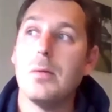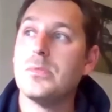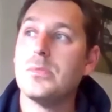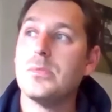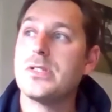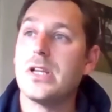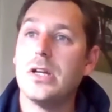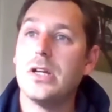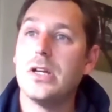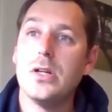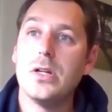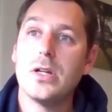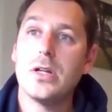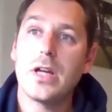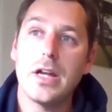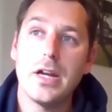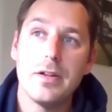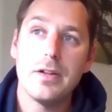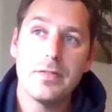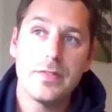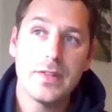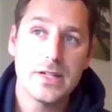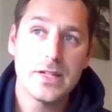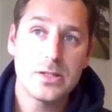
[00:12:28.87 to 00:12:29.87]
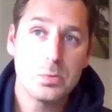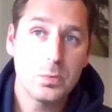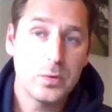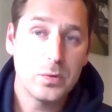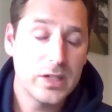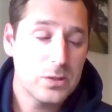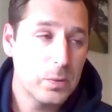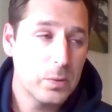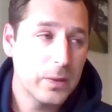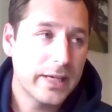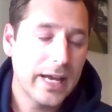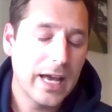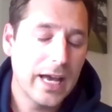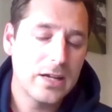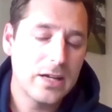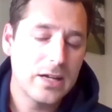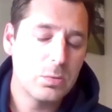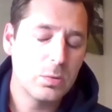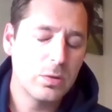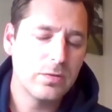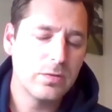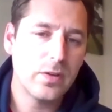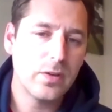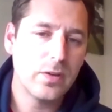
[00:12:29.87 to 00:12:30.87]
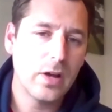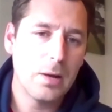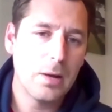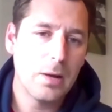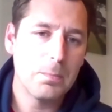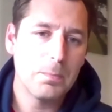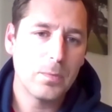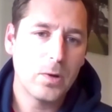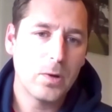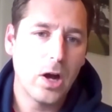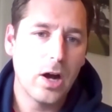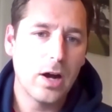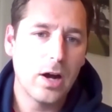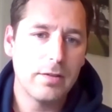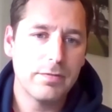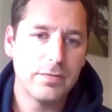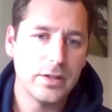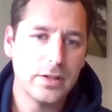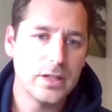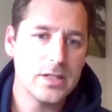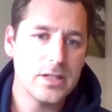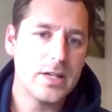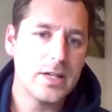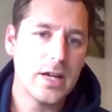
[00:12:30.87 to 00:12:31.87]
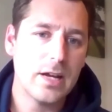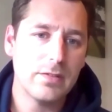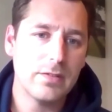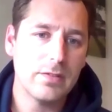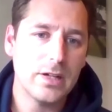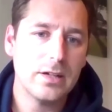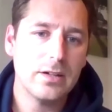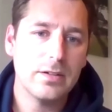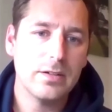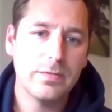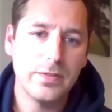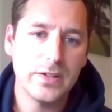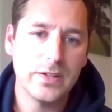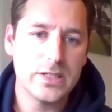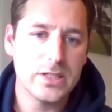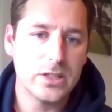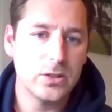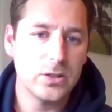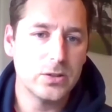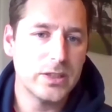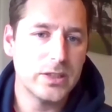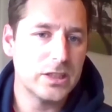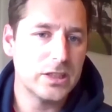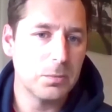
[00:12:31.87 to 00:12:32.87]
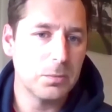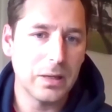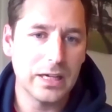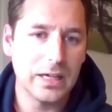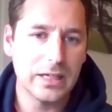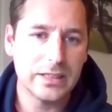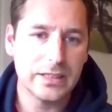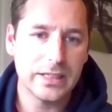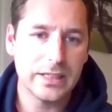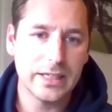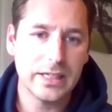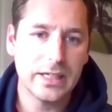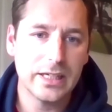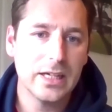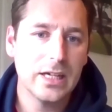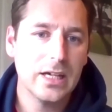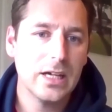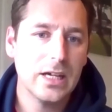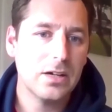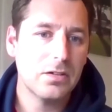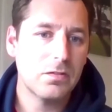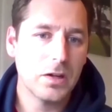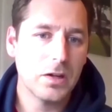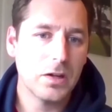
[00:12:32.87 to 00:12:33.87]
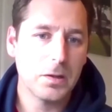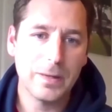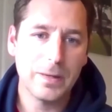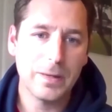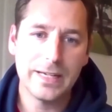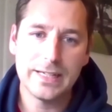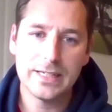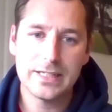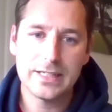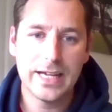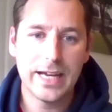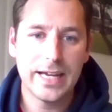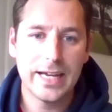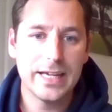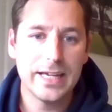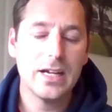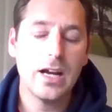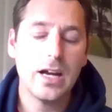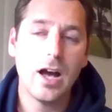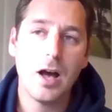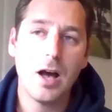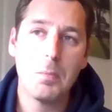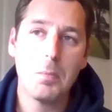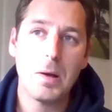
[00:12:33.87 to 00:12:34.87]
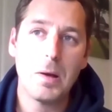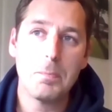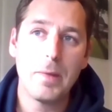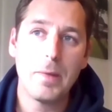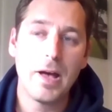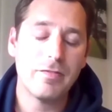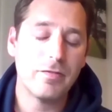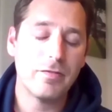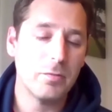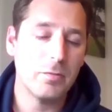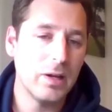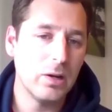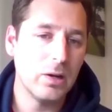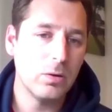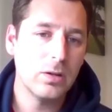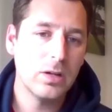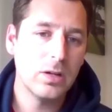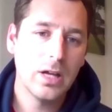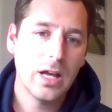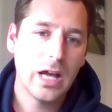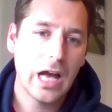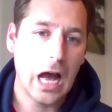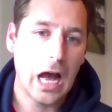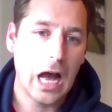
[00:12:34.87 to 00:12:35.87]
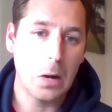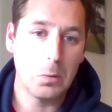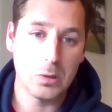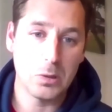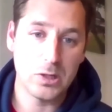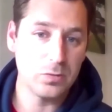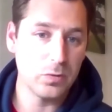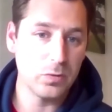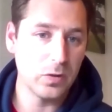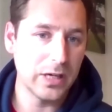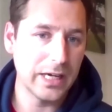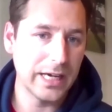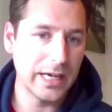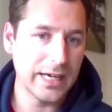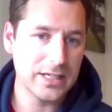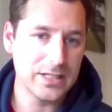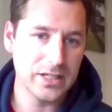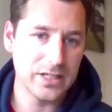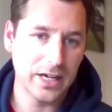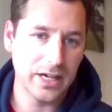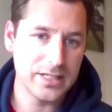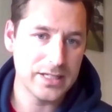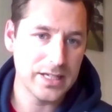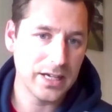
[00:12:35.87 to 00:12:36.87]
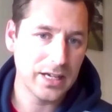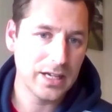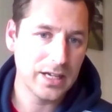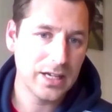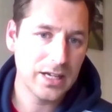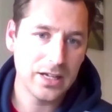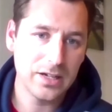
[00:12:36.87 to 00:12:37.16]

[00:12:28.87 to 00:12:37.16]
So kind of this weekend we've got our first ever physical disability rugby league day at Peffermill, which is really exciting.